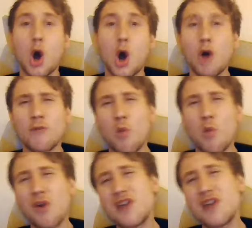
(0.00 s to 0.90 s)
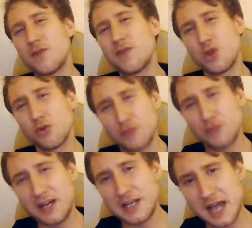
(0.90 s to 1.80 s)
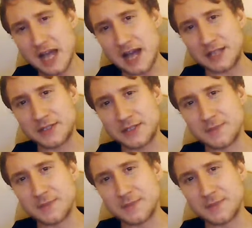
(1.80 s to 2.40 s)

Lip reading: of what level you're really at.